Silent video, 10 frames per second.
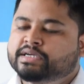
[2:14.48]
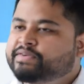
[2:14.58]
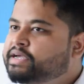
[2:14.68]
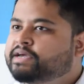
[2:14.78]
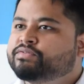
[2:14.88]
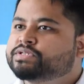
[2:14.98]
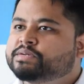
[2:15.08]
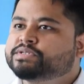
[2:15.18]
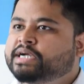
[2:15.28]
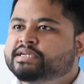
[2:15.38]
If I give you
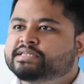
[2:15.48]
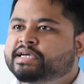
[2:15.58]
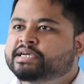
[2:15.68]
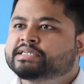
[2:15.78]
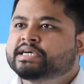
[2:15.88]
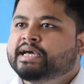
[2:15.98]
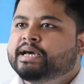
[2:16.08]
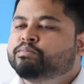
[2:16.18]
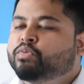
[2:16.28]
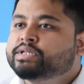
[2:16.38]
some statistics,
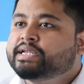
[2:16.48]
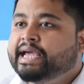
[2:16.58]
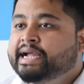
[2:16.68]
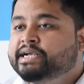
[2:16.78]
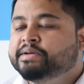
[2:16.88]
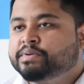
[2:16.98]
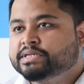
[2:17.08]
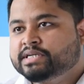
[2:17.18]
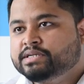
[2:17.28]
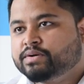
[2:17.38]
more than
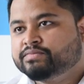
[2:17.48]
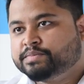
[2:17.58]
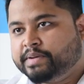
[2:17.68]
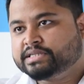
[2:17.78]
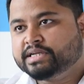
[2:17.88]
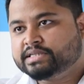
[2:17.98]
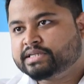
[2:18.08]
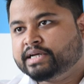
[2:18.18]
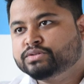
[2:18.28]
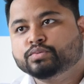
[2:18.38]
80% of
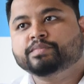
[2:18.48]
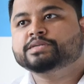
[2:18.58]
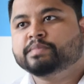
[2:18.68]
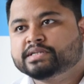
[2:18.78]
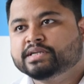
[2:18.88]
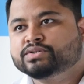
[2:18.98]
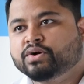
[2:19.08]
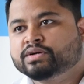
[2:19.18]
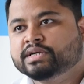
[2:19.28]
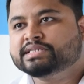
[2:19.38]
specialist and super specialist
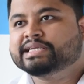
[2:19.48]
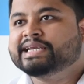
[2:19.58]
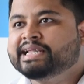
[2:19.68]
doctors